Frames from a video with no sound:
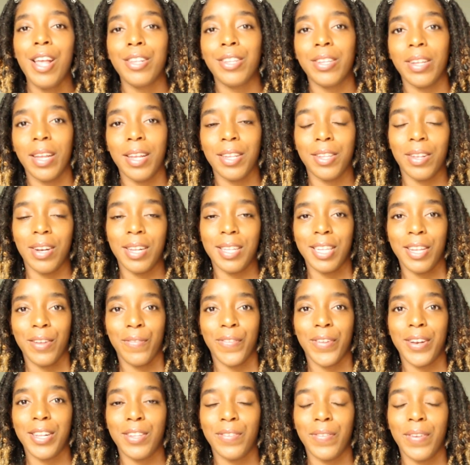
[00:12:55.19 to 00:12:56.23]
So I guess that's
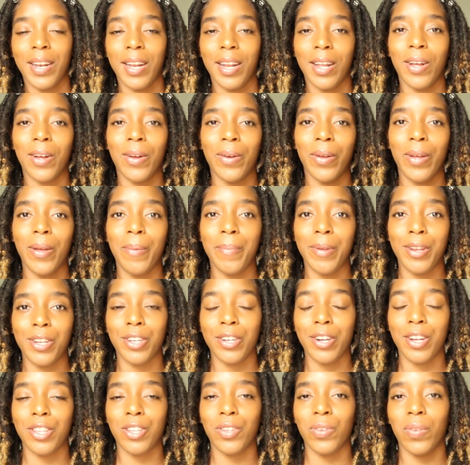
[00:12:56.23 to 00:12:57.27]
it for this video. Be
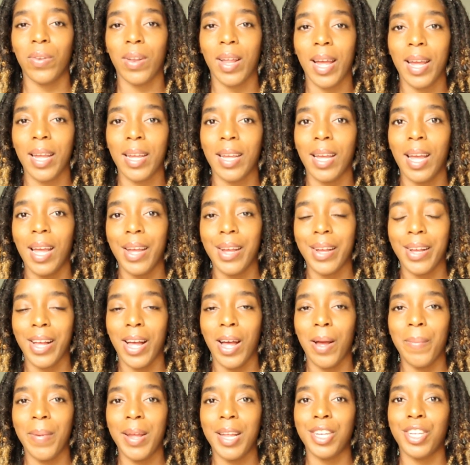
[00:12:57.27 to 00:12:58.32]
sure to like,
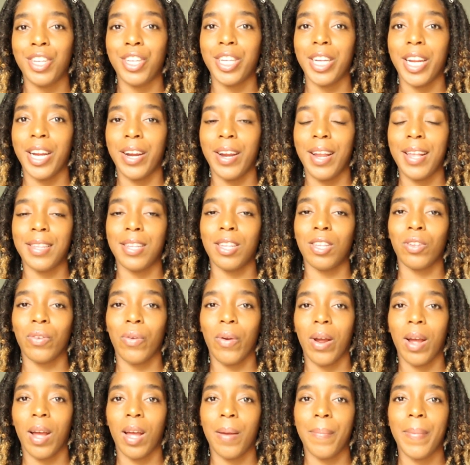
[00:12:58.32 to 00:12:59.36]
comment, share, and
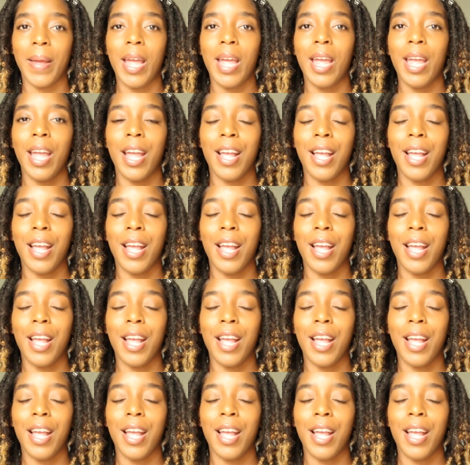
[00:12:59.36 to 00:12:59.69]
subscribe,